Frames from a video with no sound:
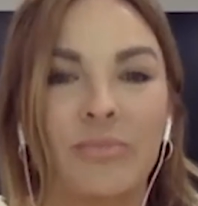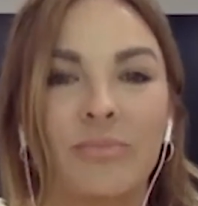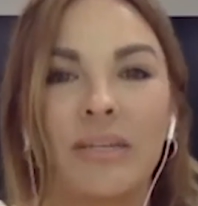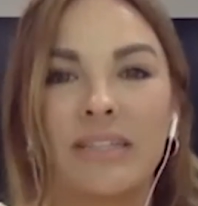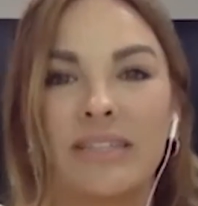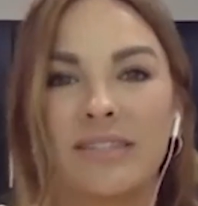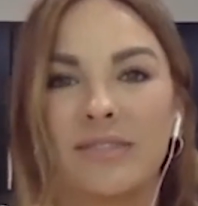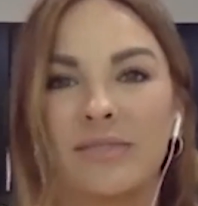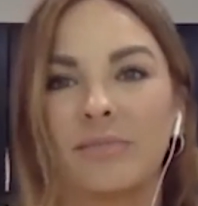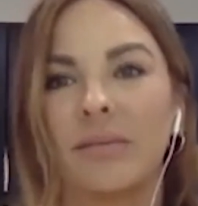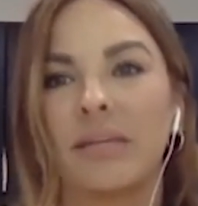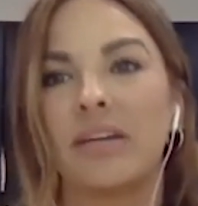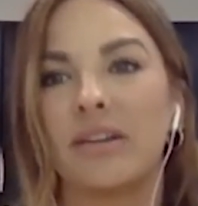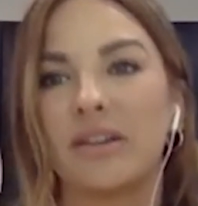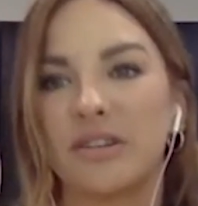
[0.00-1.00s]
My sis, my
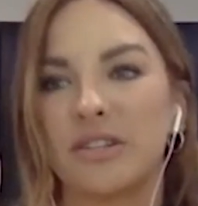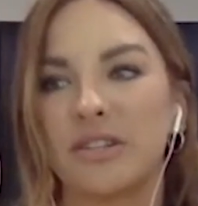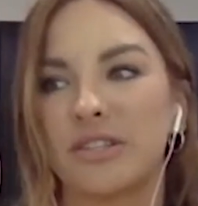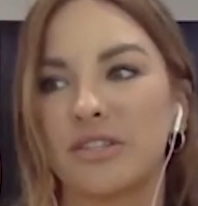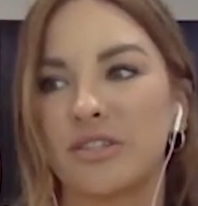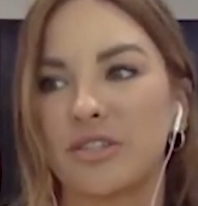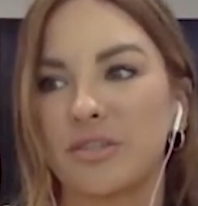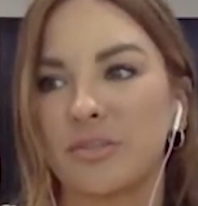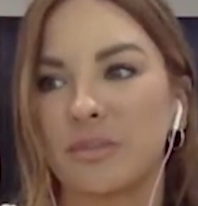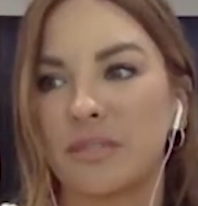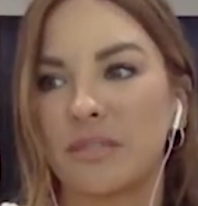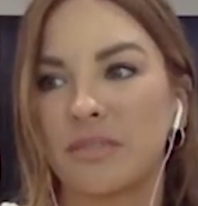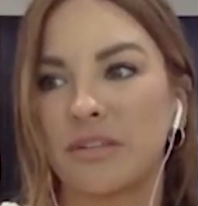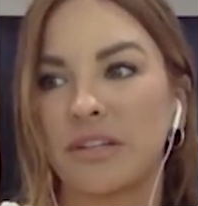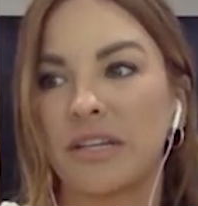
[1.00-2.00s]
younger sister
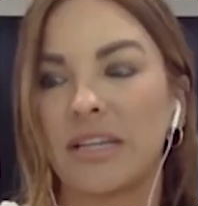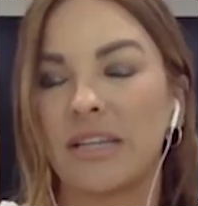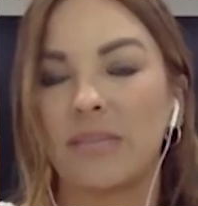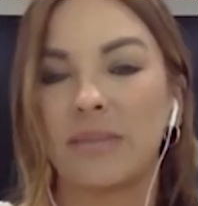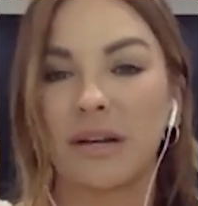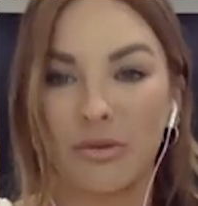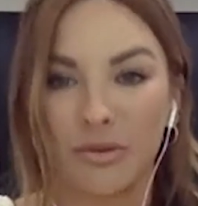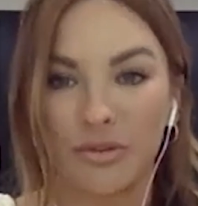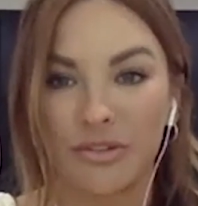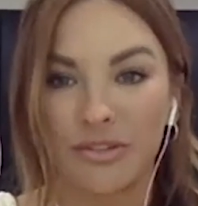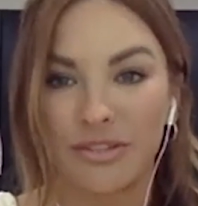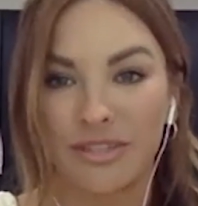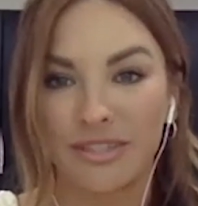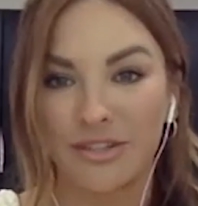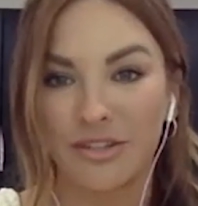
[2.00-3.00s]
specifically, and then my older
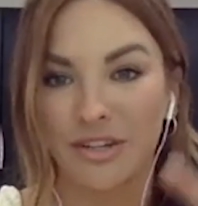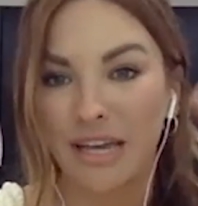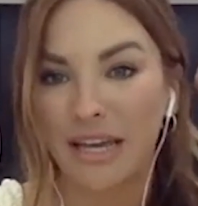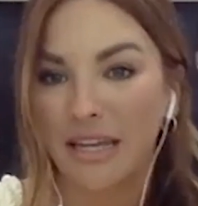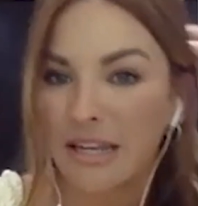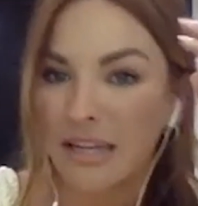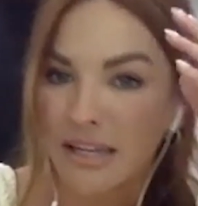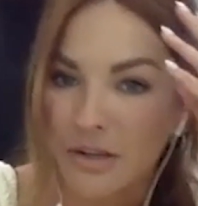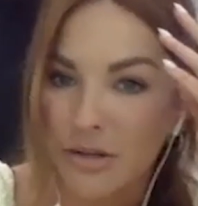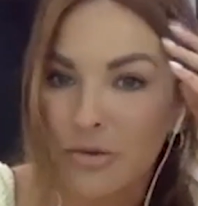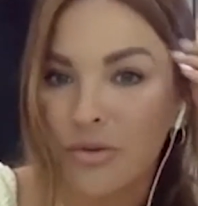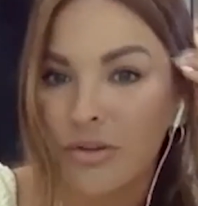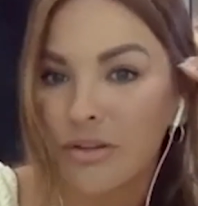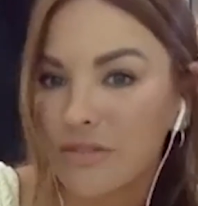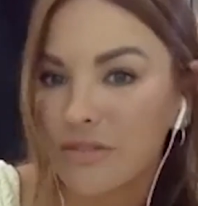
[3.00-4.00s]
sister Katie,
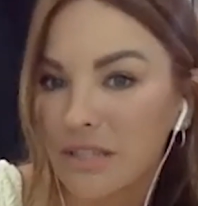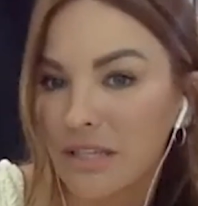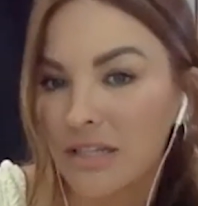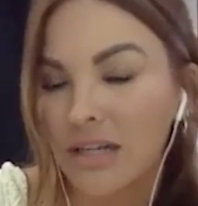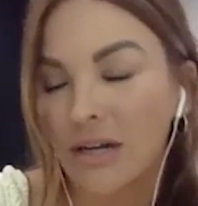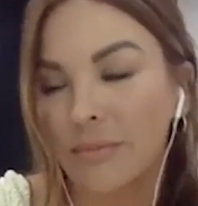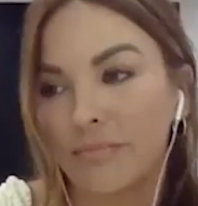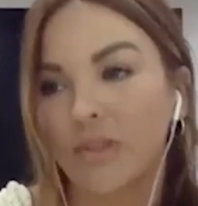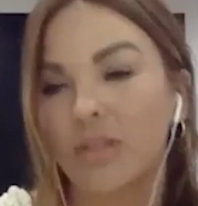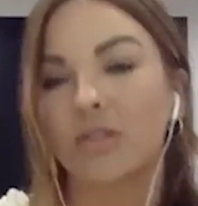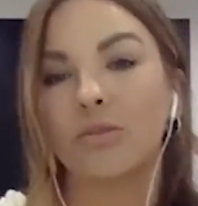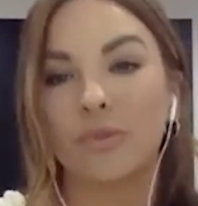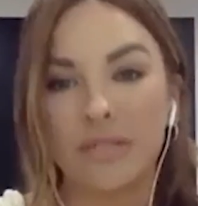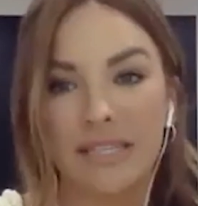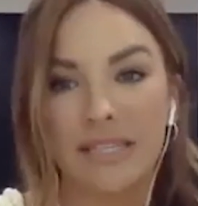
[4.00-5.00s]
who lives in um,
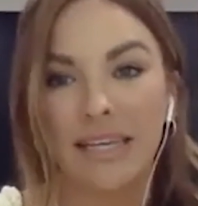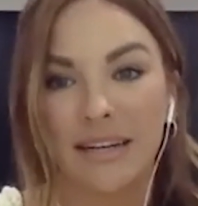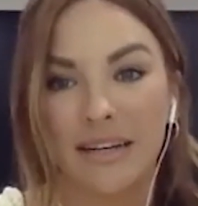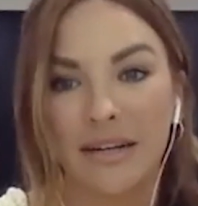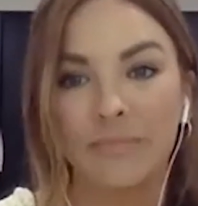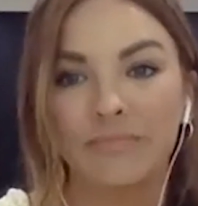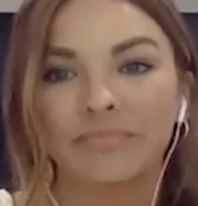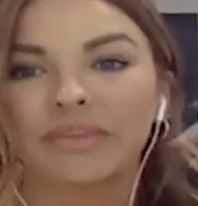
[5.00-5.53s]
Louisiana.